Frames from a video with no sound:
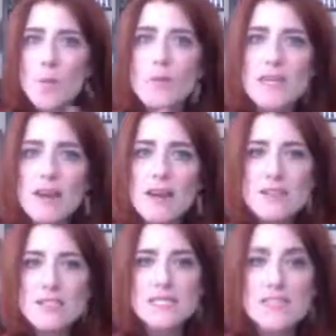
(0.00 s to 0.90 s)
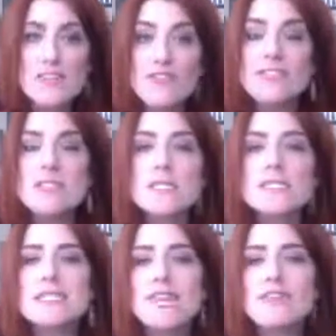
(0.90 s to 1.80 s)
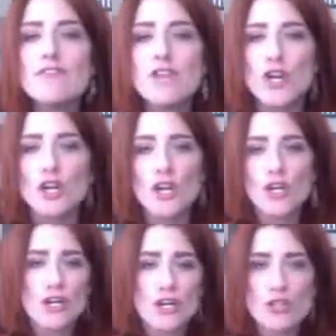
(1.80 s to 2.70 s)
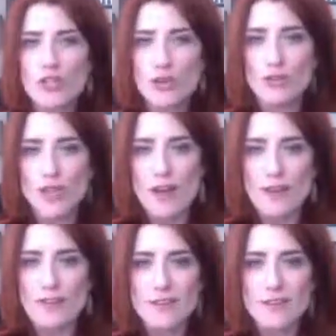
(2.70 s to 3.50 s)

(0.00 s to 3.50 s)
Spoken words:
because it feels safer to hold on.